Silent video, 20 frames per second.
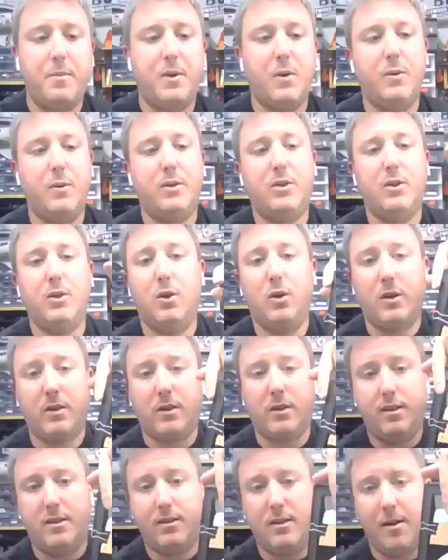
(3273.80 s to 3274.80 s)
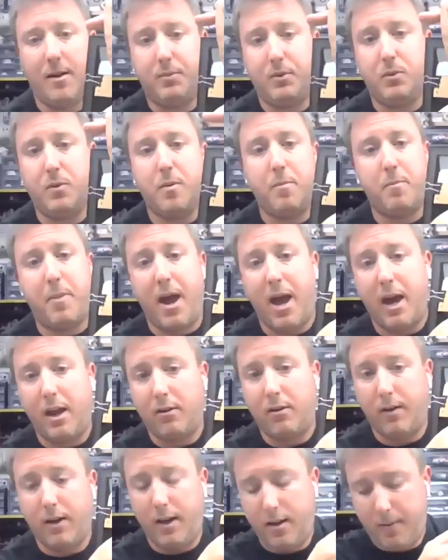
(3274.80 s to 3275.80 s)
I'm going to hook this up to a
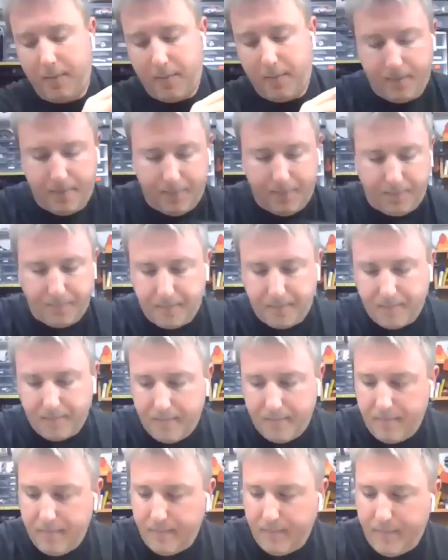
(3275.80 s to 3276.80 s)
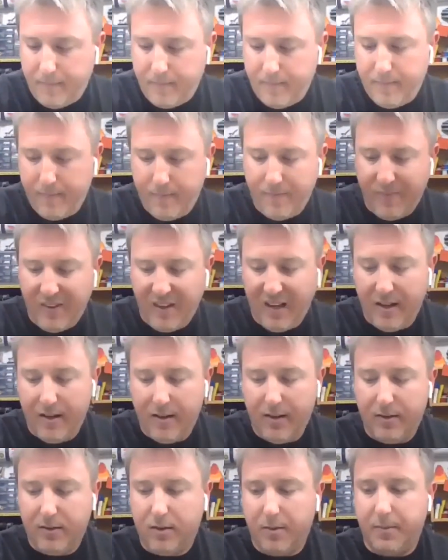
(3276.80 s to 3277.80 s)
battery.
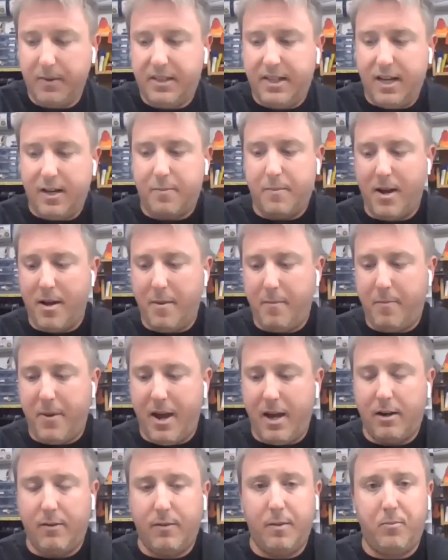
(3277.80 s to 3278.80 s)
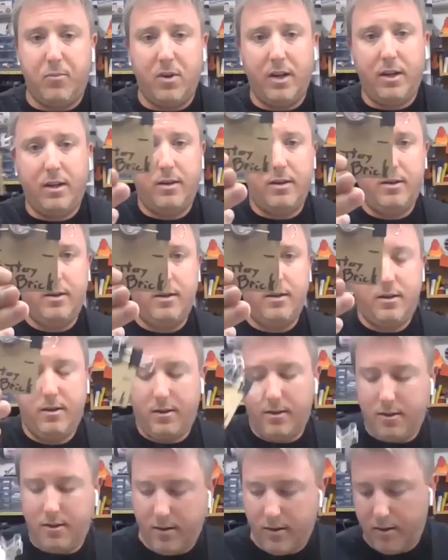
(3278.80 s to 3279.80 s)
I'm gonna take my battery brick.
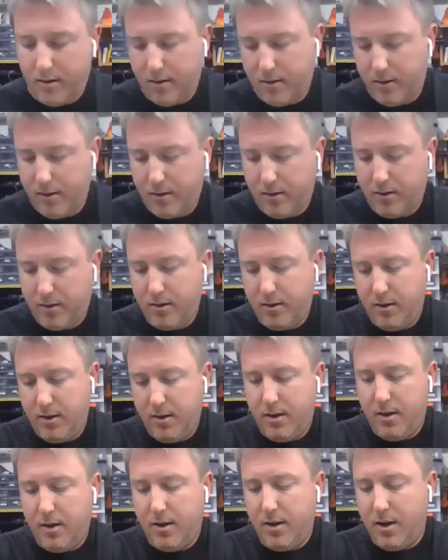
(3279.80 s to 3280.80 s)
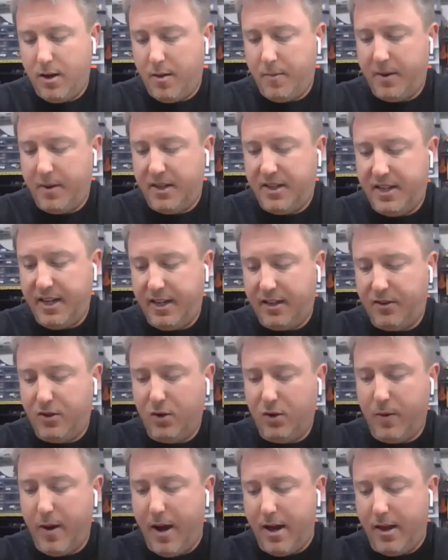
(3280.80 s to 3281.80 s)
I'm gonna take
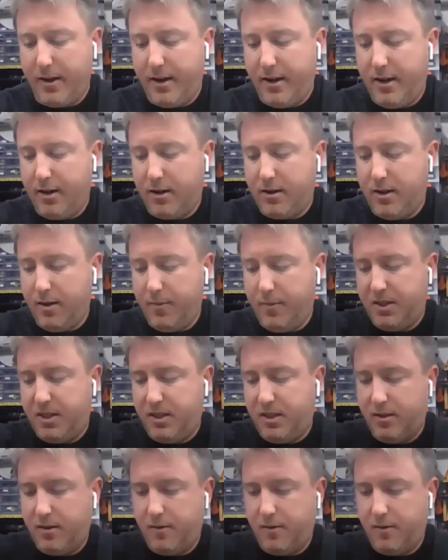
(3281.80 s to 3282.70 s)
two alligator clips.